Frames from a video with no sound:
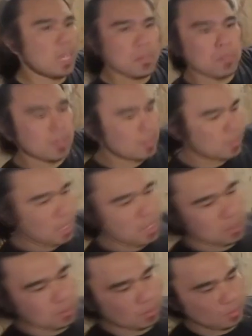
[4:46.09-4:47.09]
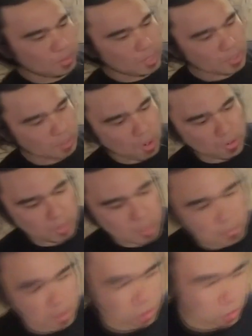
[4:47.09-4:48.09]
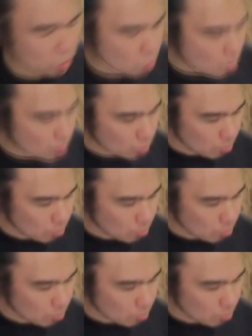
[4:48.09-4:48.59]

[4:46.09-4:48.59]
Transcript: taping this thing just around here because you don't want